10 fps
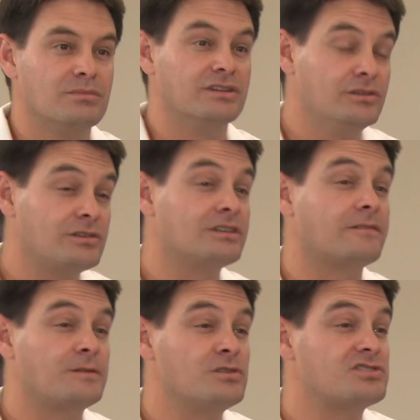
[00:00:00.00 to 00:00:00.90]
But nuclear
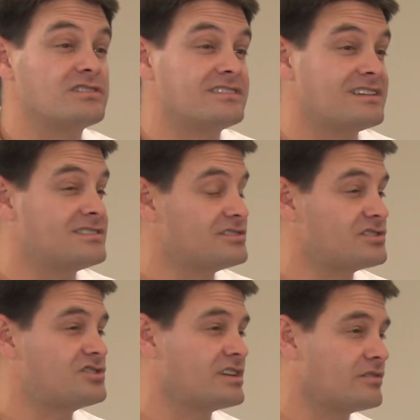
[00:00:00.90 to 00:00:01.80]
fusion doesn't
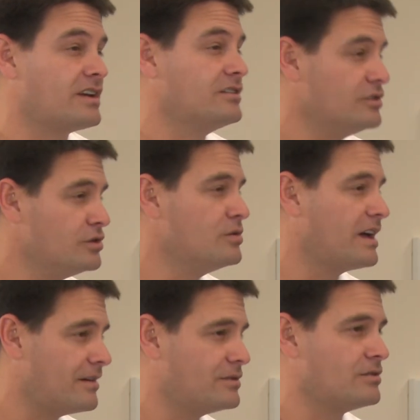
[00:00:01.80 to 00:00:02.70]
just generate new,
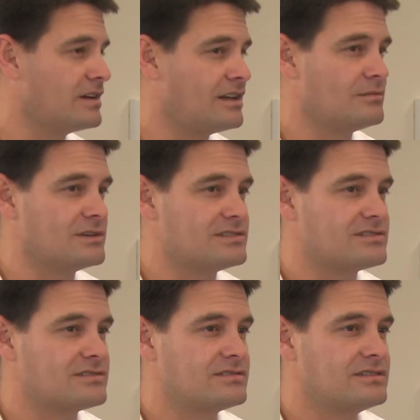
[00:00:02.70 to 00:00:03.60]
heavier elements.